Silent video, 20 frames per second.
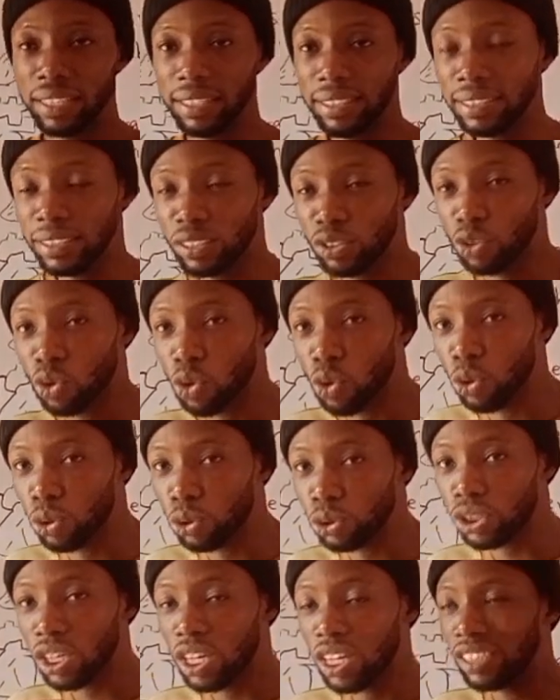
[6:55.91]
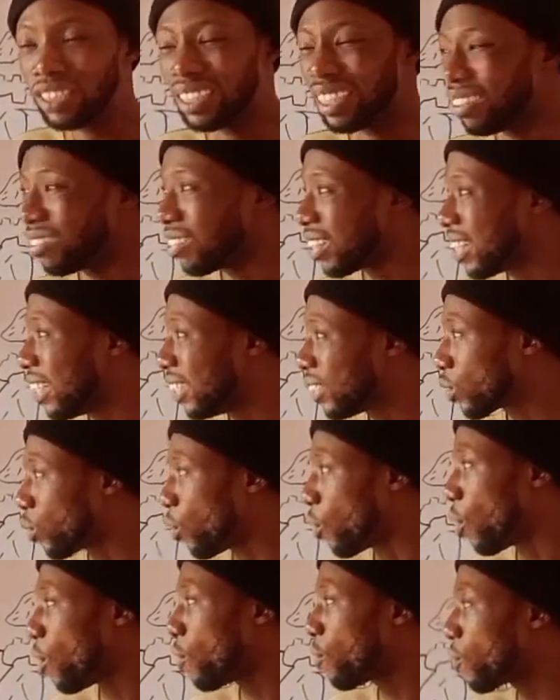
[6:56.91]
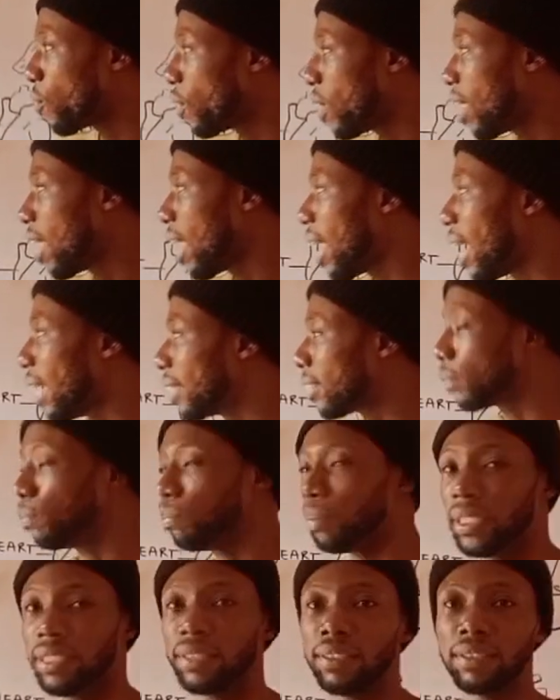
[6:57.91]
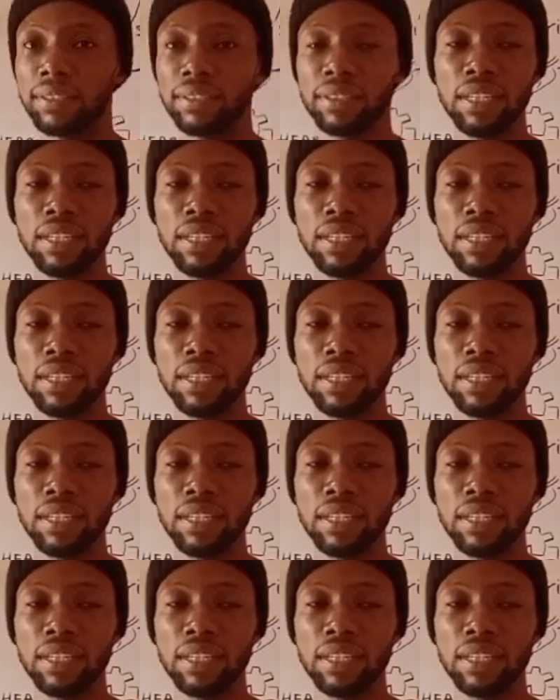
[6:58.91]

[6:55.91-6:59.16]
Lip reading: It slows the rate of heartbeat.